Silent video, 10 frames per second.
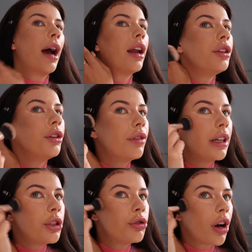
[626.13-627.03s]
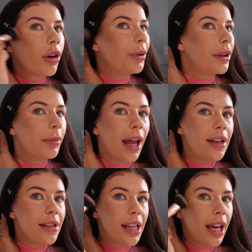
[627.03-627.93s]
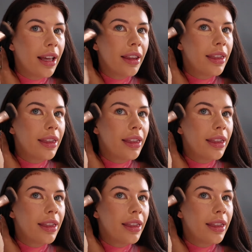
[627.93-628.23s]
and you really struggle with blending,